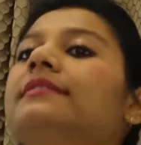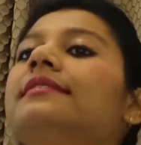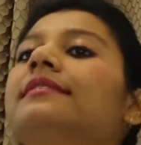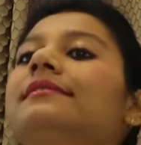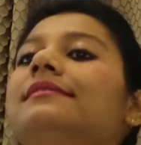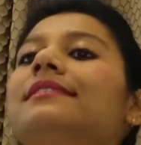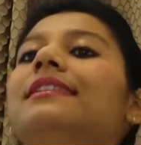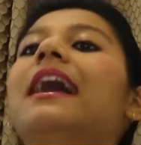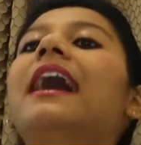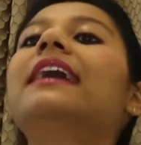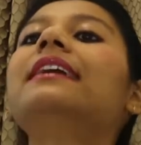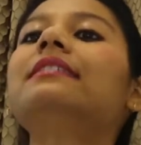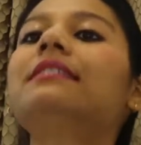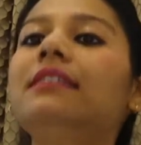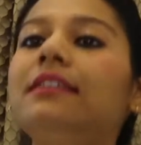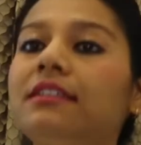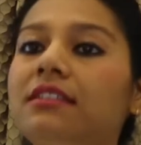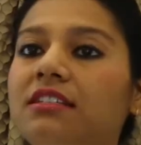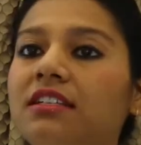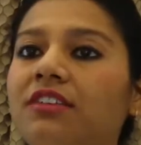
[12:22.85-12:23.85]

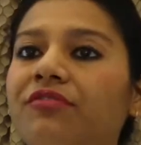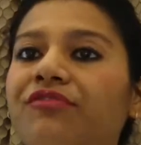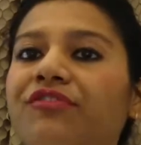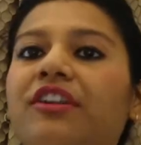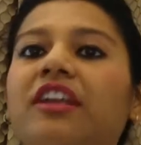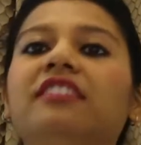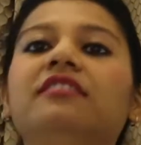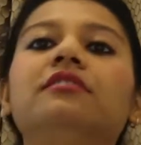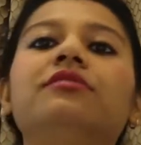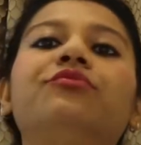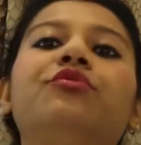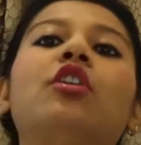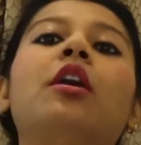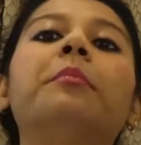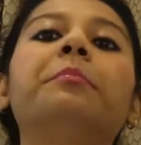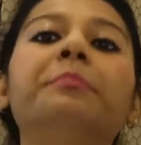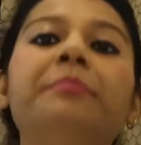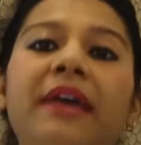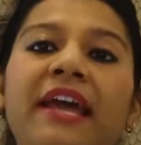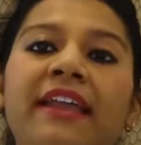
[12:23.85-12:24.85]
slightly different
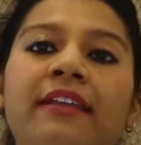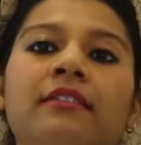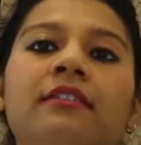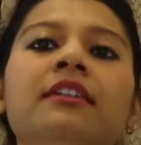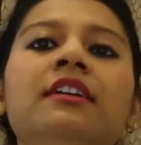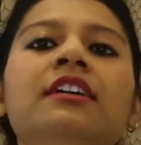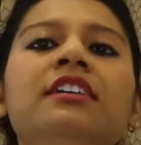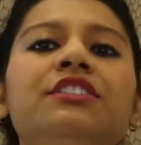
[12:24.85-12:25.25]
from men